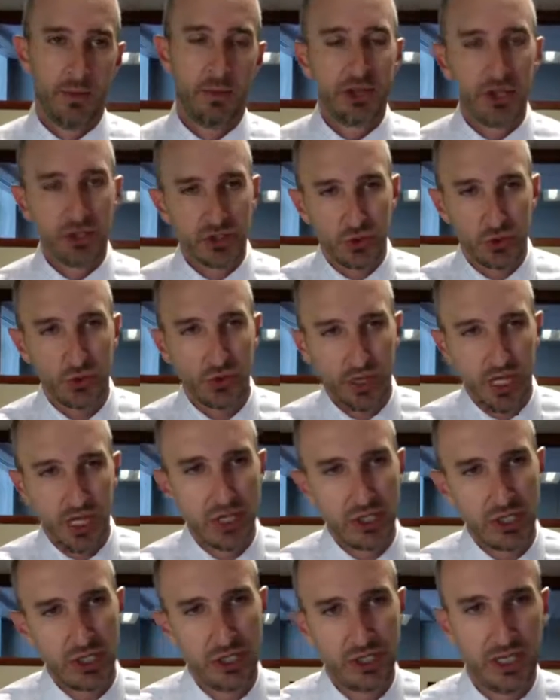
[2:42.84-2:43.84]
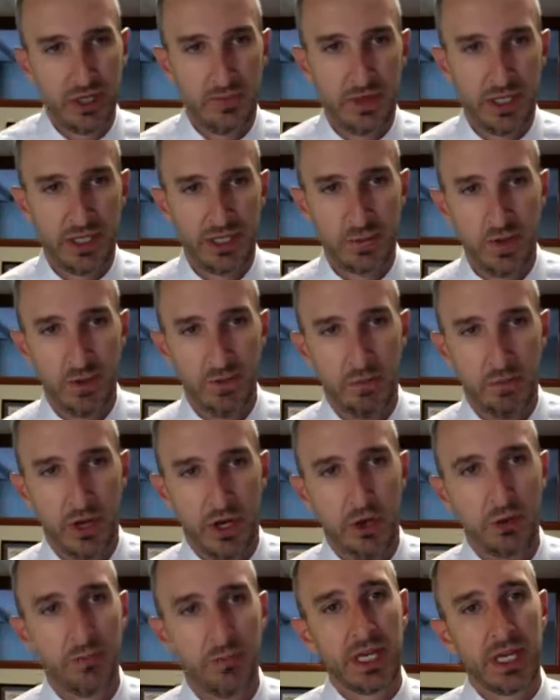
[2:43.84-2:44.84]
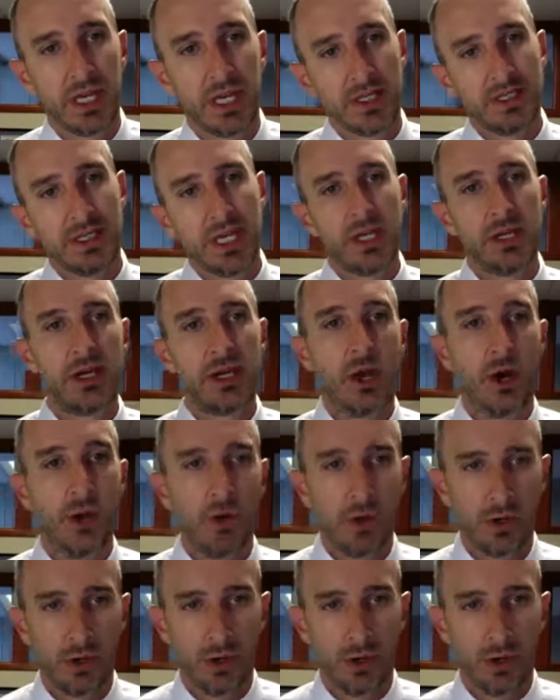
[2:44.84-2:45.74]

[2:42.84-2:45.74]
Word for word: But there's a relationship that's been built because they know